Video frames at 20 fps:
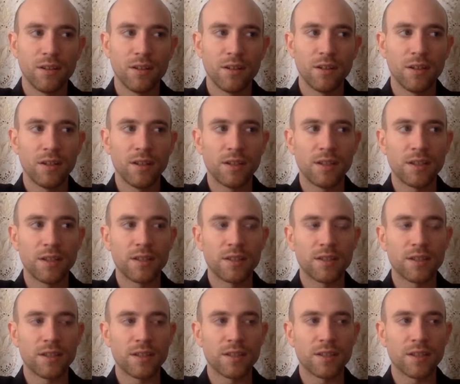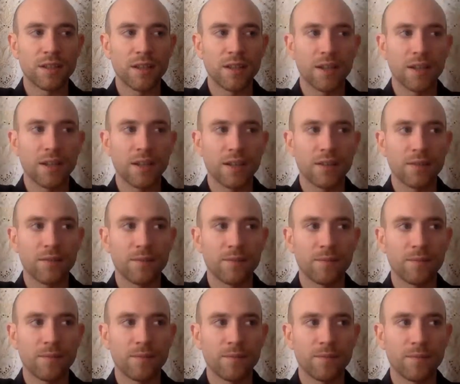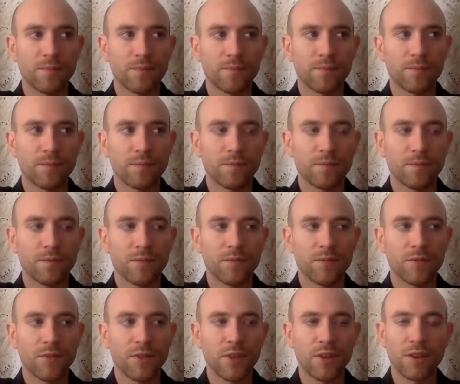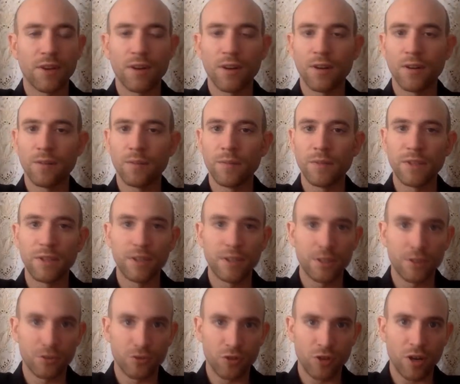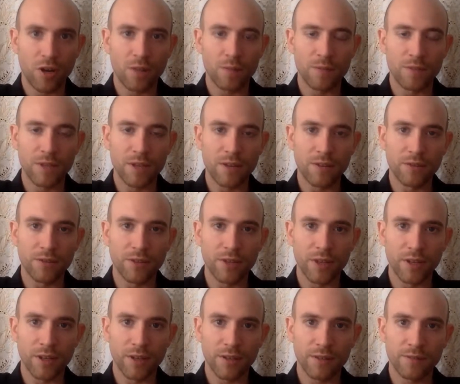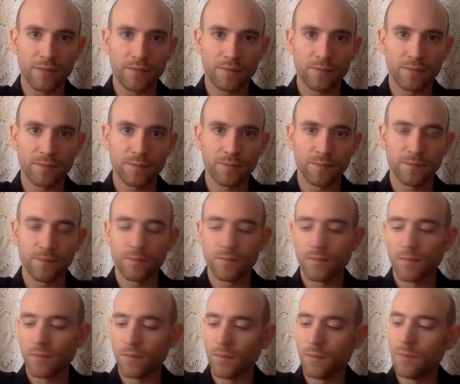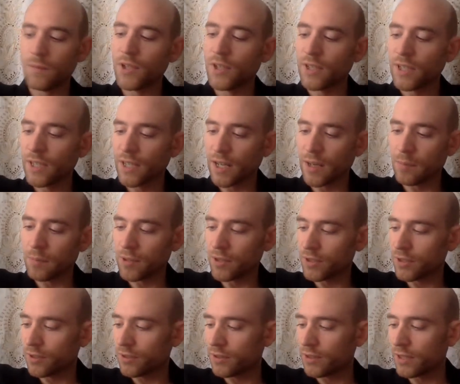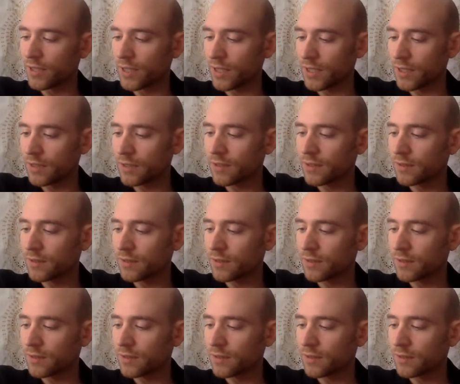And it's like there are a million jobs out there, million opportunities.